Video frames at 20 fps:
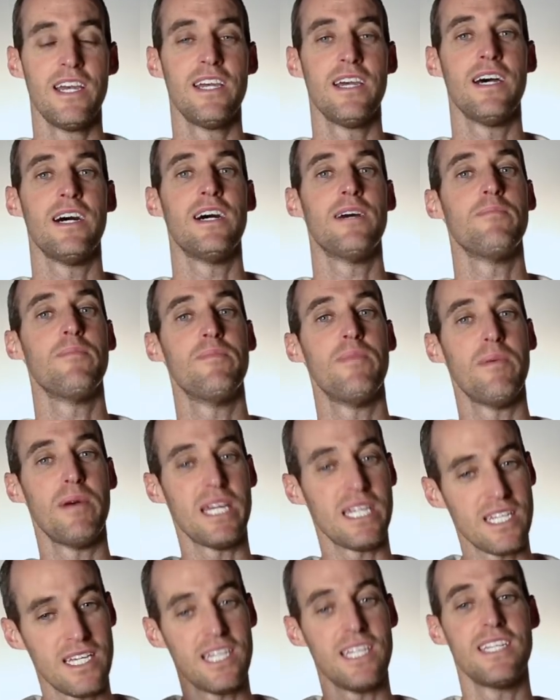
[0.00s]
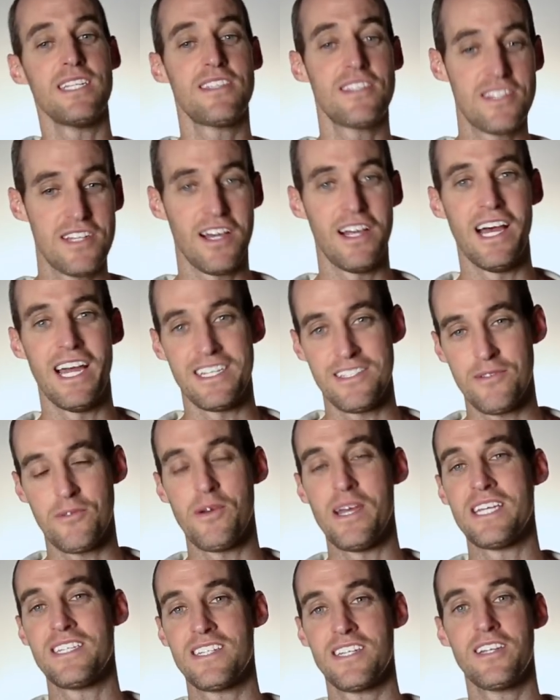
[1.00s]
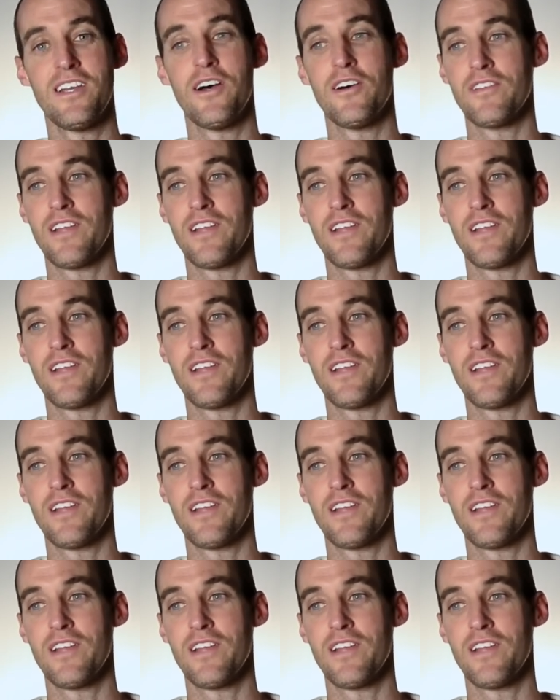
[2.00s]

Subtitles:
but it still has a ways to go.